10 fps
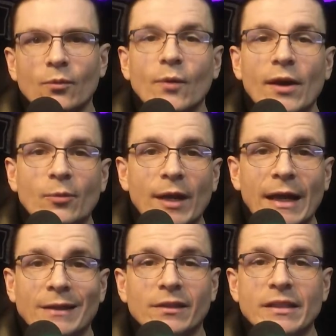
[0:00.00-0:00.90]
Right away,
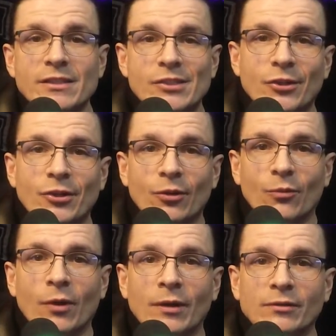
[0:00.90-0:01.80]
at least you're going to
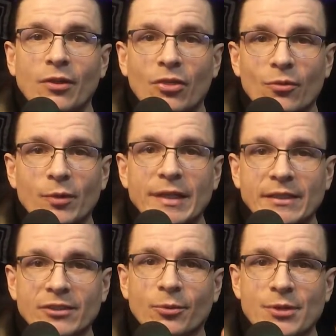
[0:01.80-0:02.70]
want three
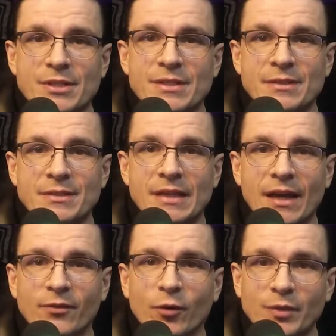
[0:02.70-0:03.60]
sources inside
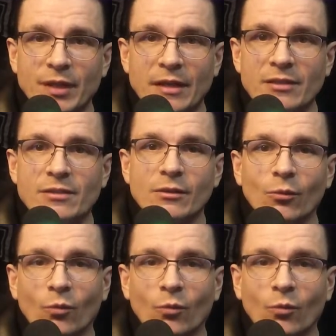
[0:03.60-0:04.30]
of OBS.